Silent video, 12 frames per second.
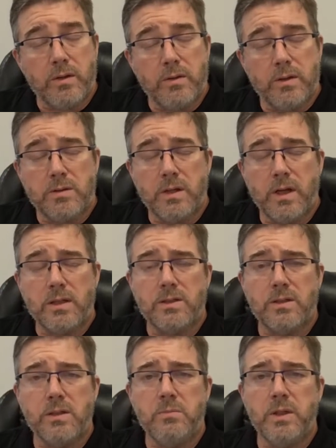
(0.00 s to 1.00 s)
There's
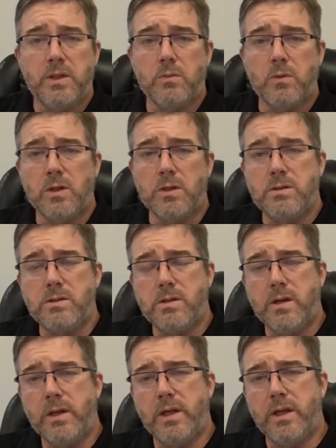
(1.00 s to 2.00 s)
actually been one
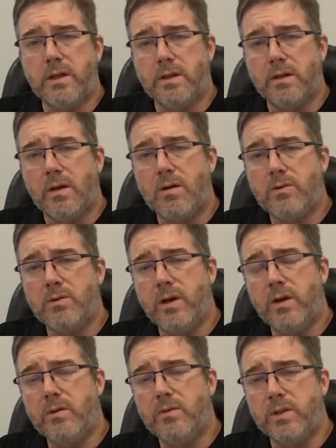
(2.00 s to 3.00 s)
study in long
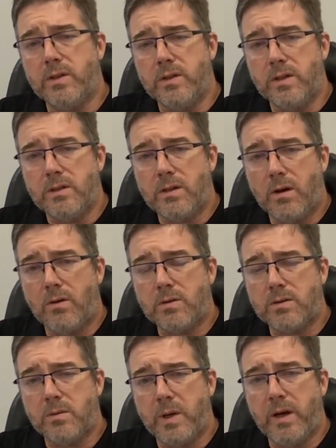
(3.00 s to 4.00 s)
COVID that
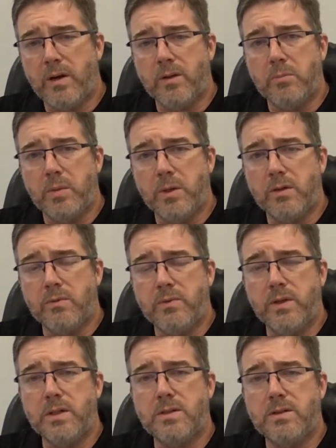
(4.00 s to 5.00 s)
talks about the
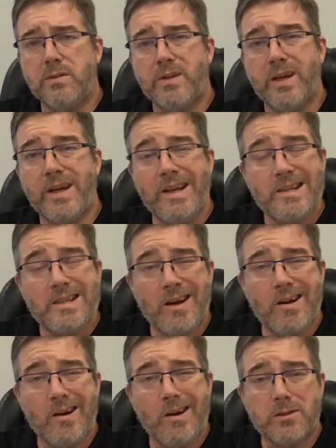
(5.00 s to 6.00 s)
benefits of the
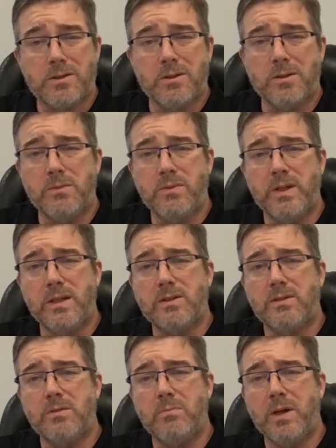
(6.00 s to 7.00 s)
antioxidant
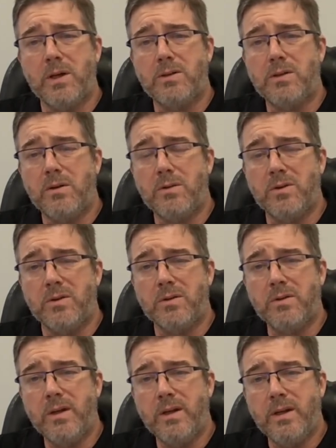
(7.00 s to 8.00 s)
effects of melatonin
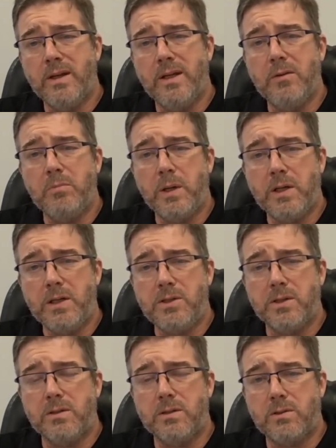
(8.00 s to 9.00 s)
in
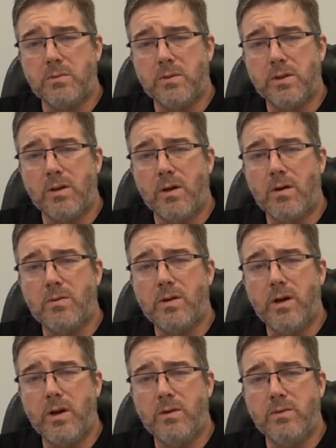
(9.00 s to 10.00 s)
patients with long
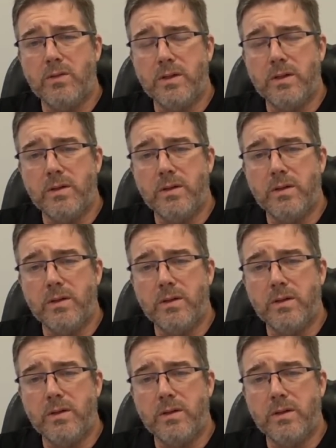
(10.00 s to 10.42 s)
COVID.